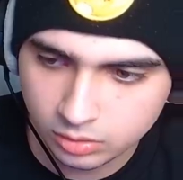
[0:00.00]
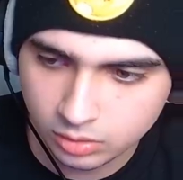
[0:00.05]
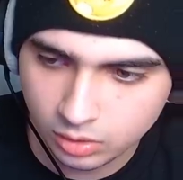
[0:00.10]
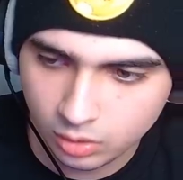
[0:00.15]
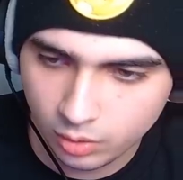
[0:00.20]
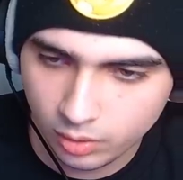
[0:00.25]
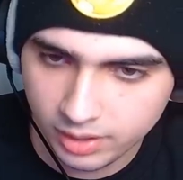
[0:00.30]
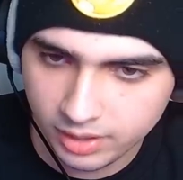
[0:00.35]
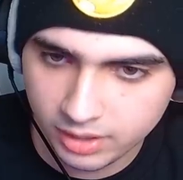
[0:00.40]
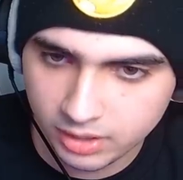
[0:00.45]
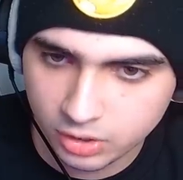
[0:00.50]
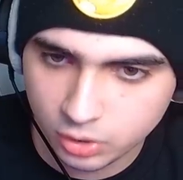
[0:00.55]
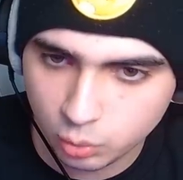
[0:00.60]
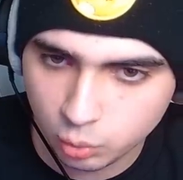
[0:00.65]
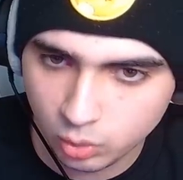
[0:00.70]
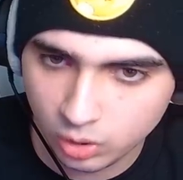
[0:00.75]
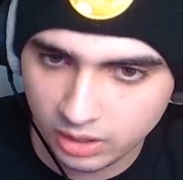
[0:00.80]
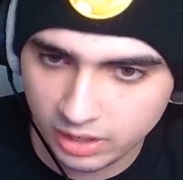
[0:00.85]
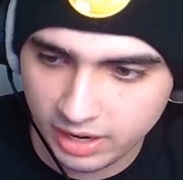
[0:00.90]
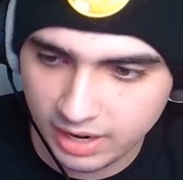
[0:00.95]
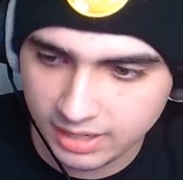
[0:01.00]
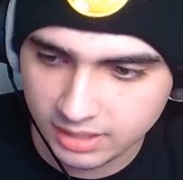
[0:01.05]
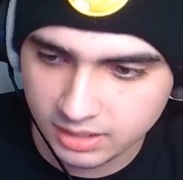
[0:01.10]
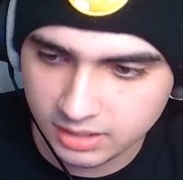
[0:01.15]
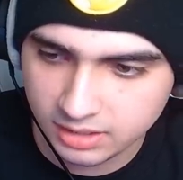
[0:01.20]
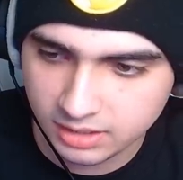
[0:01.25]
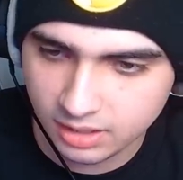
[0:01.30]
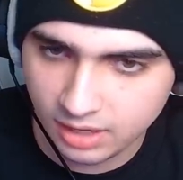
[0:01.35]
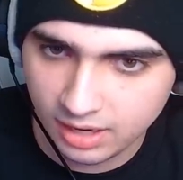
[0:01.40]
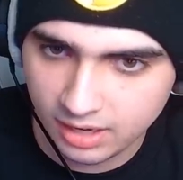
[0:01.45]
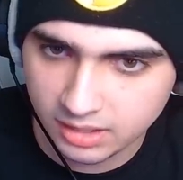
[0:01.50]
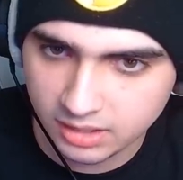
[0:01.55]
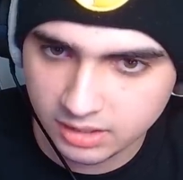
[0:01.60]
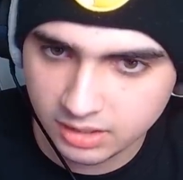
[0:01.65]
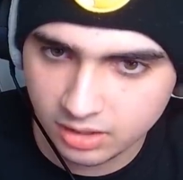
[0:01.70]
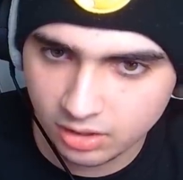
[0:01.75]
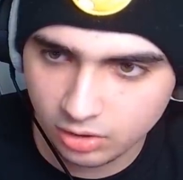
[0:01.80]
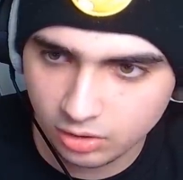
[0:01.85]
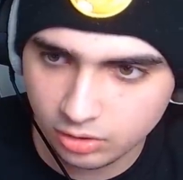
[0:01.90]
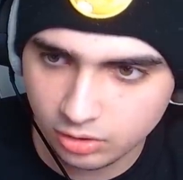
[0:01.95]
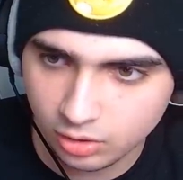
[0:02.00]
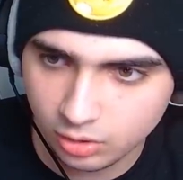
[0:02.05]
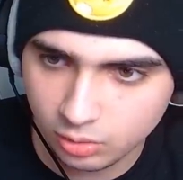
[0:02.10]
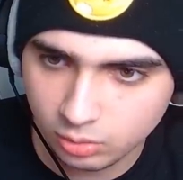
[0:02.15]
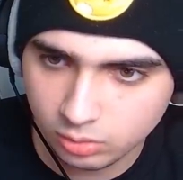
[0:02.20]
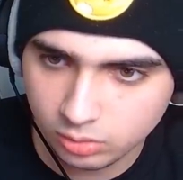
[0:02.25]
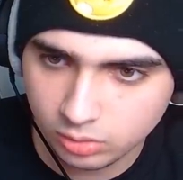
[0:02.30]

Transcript: Crane is really high, high skilled though.